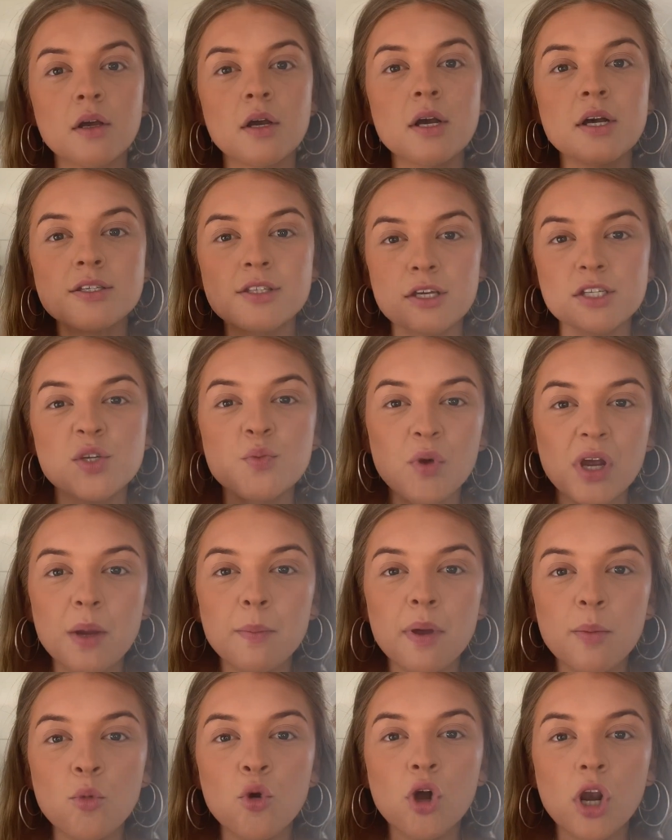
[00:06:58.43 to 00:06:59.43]
So to bring a
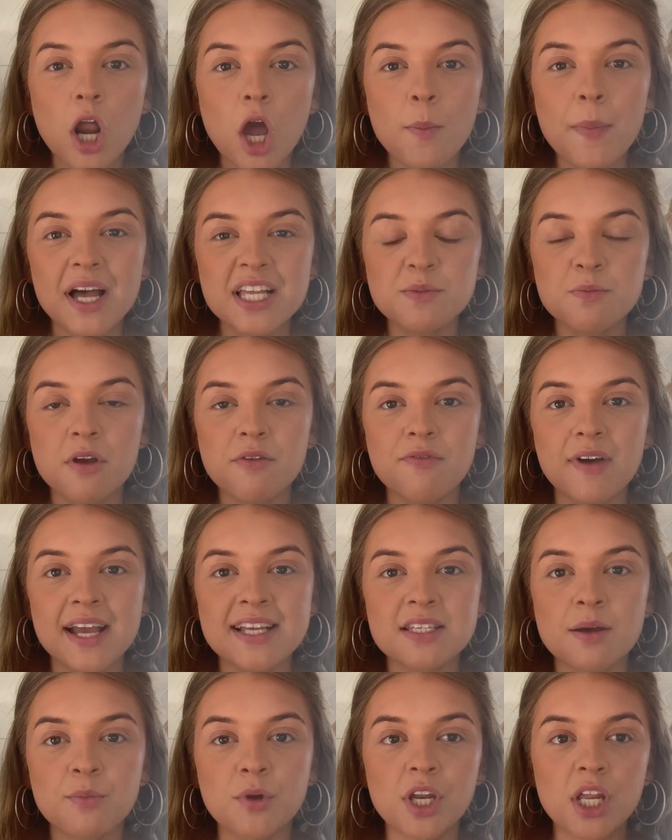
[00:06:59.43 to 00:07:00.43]
bit more glow back to my face,
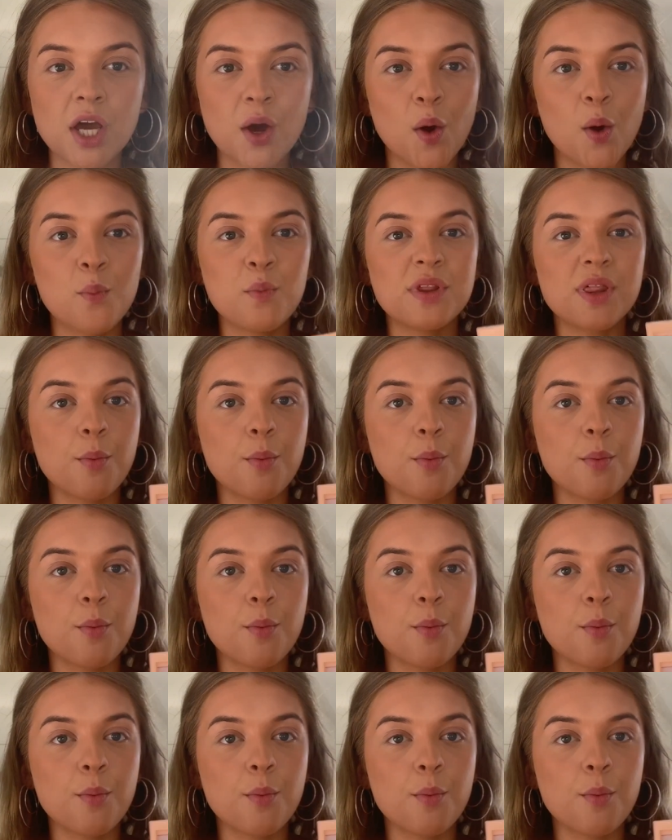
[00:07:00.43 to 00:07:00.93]
I'm going to go in with a